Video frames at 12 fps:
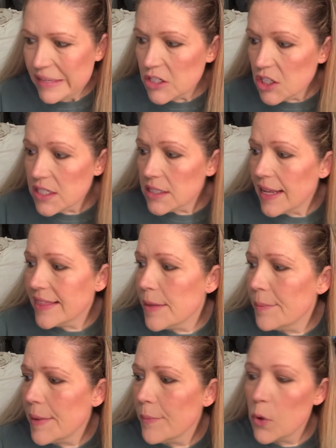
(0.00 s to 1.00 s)
just to let
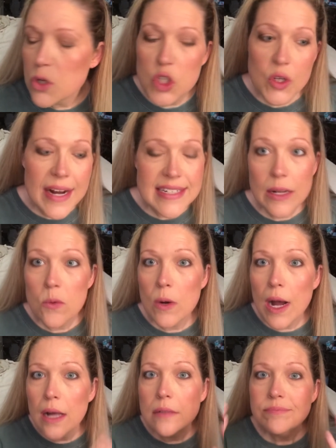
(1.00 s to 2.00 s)
them be moisturizing
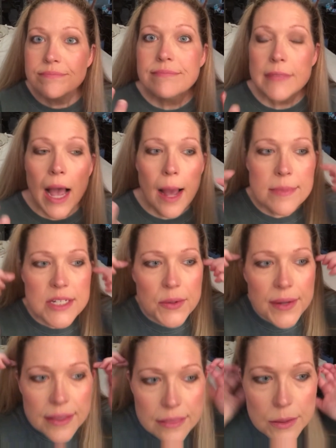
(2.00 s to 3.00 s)
while I'm
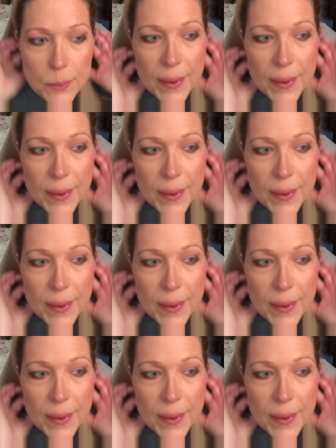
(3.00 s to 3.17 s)
doing the